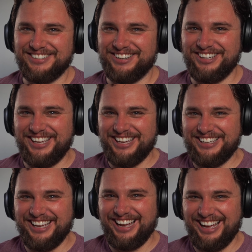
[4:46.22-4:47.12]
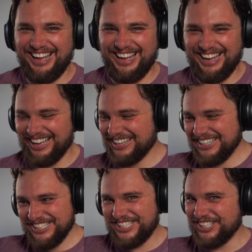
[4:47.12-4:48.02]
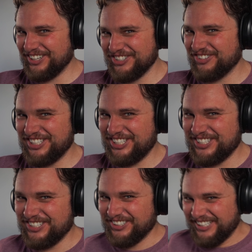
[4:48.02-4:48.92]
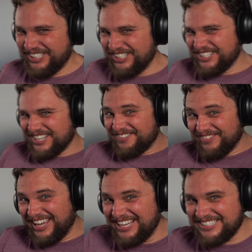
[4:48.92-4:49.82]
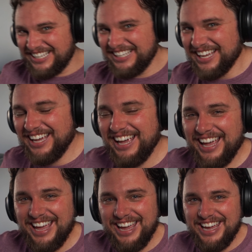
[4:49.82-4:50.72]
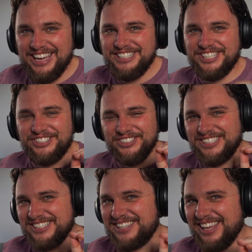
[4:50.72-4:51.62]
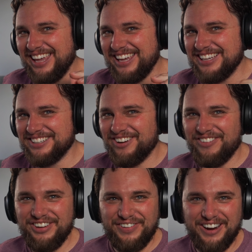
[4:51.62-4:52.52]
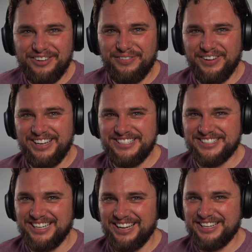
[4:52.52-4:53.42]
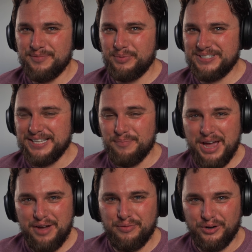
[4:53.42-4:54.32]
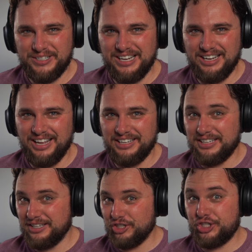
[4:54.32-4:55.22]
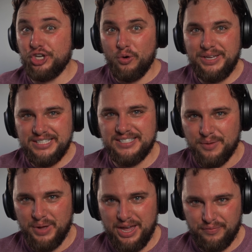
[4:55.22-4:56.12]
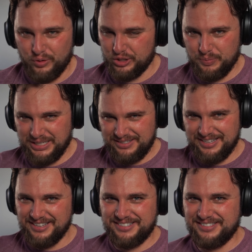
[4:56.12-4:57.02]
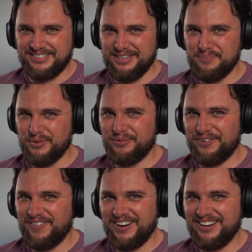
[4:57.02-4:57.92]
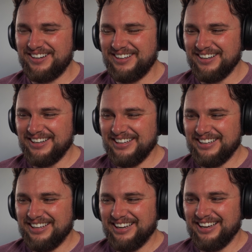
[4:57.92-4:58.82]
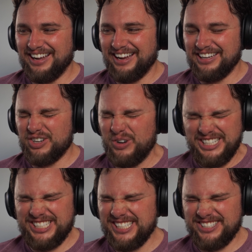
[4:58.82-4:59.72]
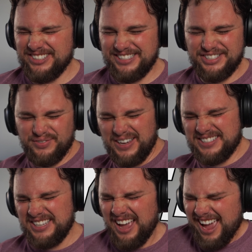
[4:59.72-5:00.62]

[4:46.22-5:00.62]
Okay, she knows what she's doing, she's amazing, and she do this thing with her face, like put some effort, like showing some effort, because that's simple for her. Like when she does this face,